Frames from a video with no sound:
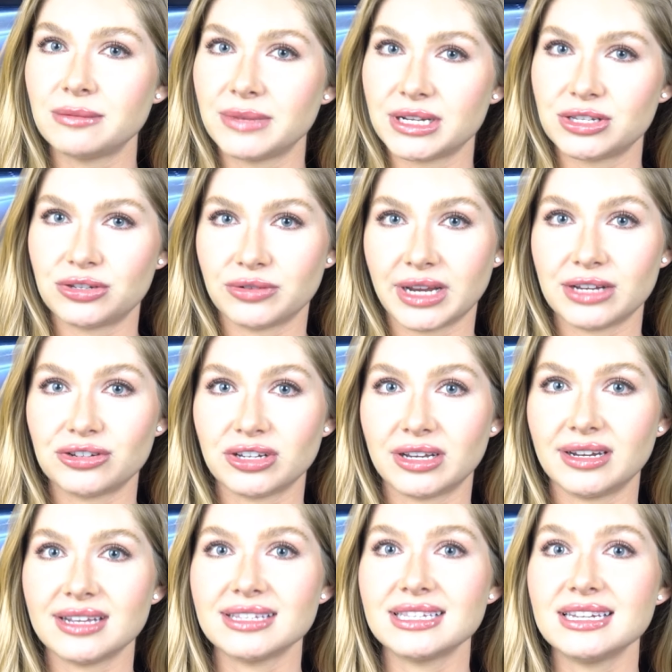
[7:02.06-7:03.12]

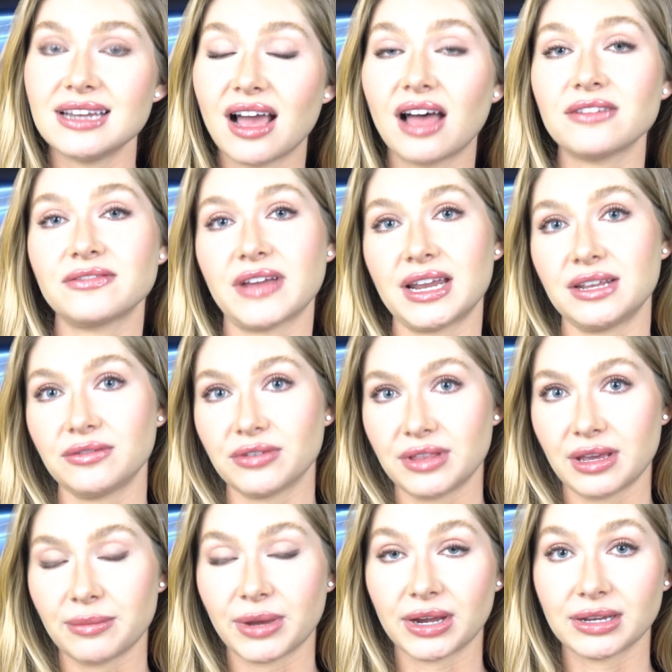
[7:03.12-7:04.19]
administration is not fighting for
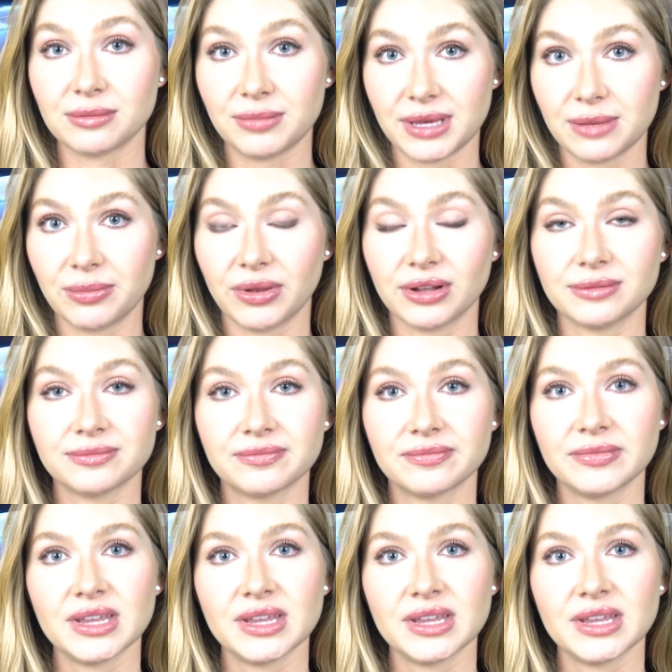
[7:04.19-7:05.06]
the American people.